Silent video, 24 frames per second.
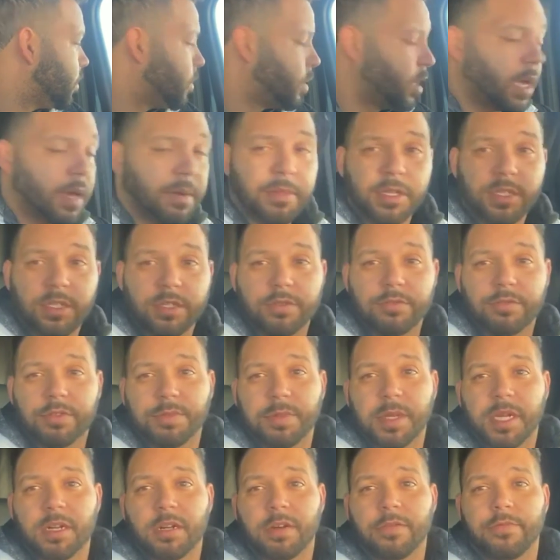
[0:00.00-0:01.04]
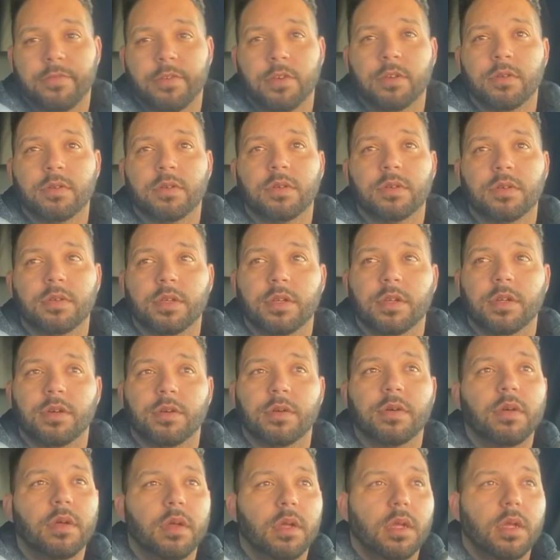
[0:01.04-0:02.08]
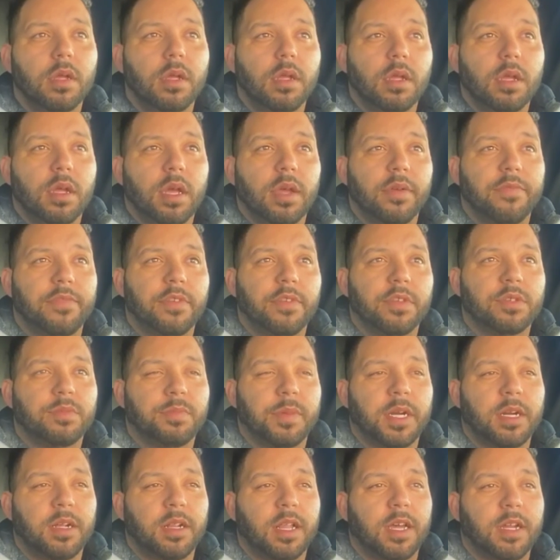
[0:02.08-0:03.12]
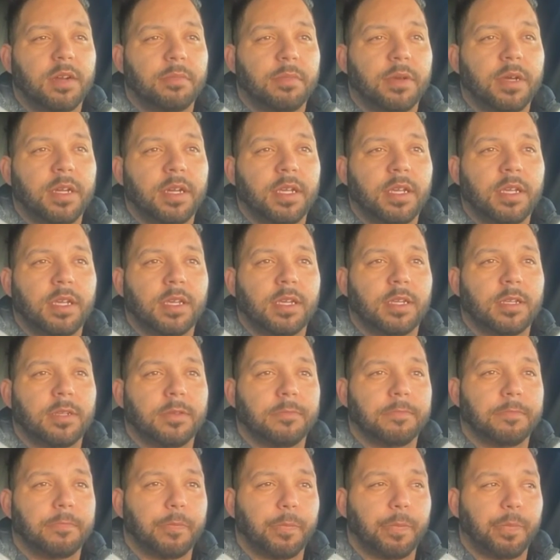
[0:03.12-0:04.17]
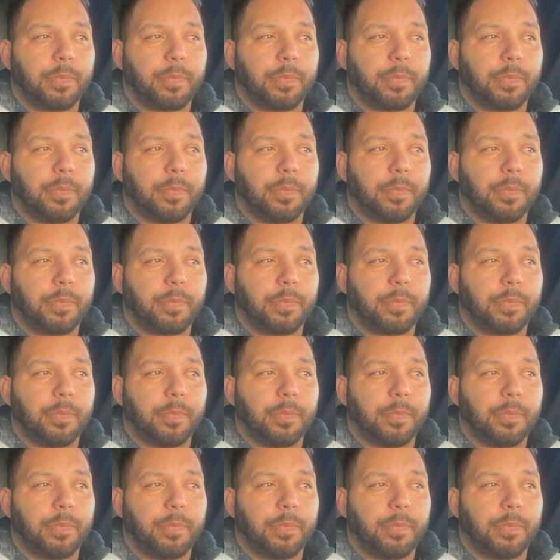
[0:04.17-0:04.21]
how much you've spent on fuel. You know, if you spend a lot of money and